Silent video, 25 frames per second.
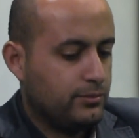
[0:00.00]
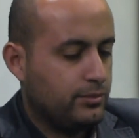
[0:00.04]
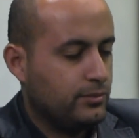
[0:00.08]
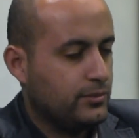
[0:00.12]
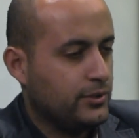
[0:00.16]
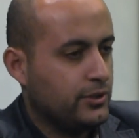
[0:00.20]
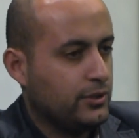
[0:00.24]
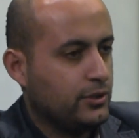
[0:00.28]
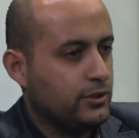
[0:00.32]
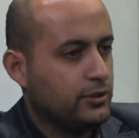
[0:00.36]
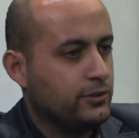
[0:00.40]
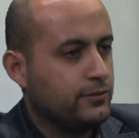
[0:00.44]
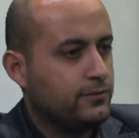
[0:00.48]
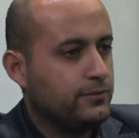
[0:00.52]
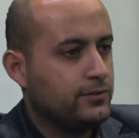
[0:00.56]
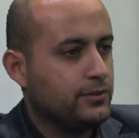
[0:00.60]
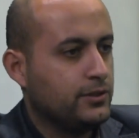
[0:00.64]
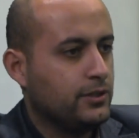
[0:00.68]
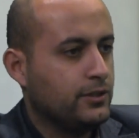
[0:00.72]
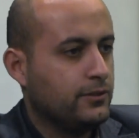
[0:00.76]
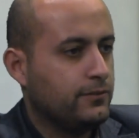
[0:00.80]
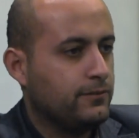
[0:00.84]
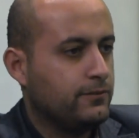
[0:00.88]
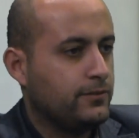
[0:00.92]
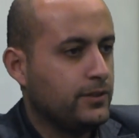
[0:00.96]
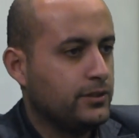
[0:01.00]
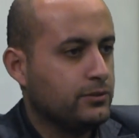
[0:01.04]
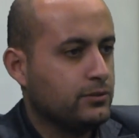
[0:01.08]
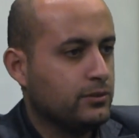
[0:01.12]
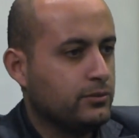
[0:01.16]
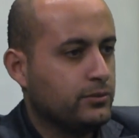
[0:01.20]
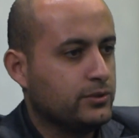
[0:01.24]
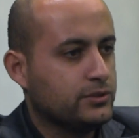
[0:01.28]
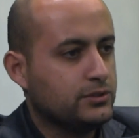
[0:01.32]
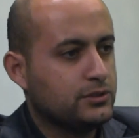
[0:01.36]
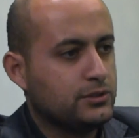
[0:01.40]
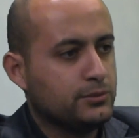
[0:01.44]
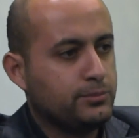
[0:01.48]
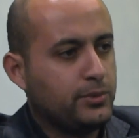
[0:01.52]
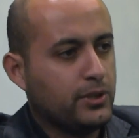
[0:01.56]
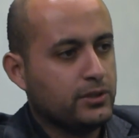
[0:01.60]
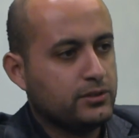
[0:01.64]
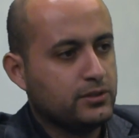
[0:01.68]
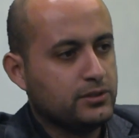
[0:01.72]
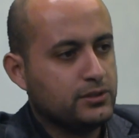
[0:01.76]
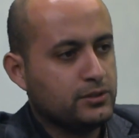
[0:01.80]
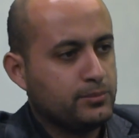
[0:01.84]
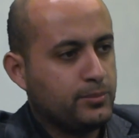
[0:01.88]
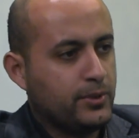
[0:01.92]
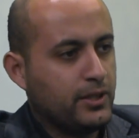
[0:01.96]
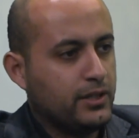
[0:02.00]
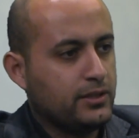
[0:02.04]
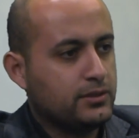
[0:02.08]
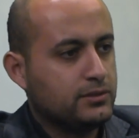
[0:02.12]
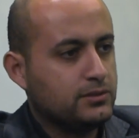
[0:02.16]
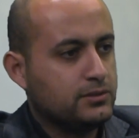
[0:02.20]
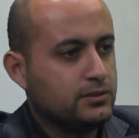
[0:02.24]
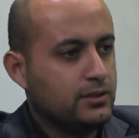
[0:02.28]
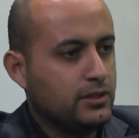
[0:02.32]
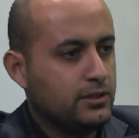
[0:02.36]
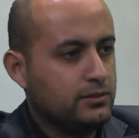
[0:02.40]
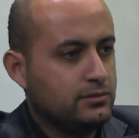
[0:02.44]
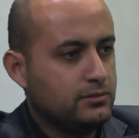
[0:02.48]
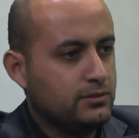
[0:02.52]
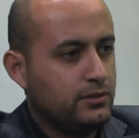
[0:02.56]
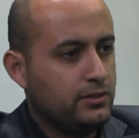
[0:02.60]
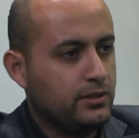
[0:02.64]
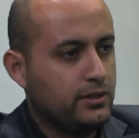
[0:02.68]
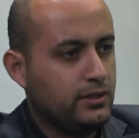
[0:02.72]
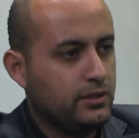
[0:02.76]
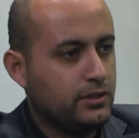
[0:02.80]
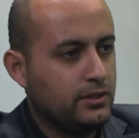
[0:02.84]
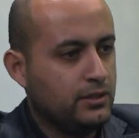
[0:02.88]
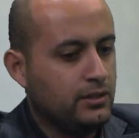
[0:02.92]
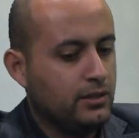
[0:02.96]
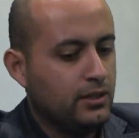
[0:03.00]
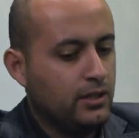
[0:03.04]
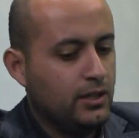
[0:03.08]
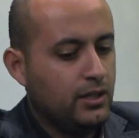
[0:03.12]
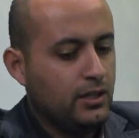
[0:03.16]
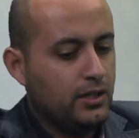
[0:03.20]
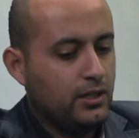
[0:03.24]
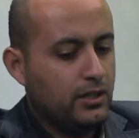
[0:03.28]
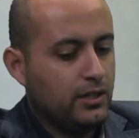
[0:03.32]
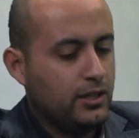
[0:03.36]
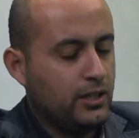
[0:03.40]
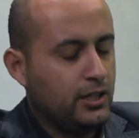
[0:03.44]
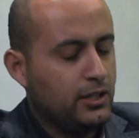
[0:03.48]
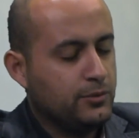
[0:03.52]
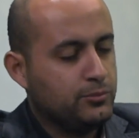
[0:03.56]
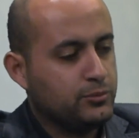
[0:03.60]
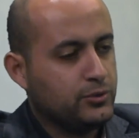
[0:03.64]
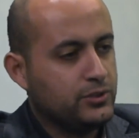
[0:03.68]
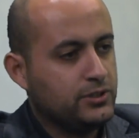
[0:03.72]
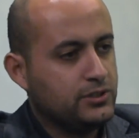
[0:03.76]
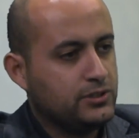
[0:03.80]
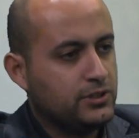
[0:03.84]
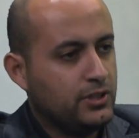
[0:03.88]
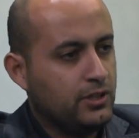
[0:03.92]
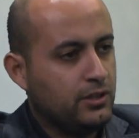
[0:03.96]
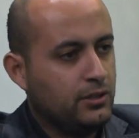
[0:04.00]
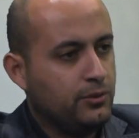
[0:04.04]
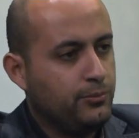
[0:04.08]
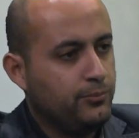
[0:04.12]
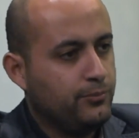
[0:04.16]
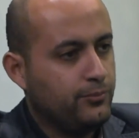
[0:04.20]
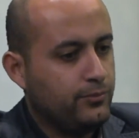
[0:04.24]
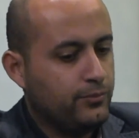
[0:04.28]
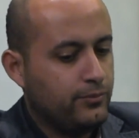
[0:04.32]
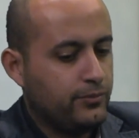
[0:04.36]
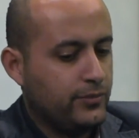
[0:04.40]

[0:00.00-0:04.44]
you know if if anyone wants to participate in the uh, pre-sale,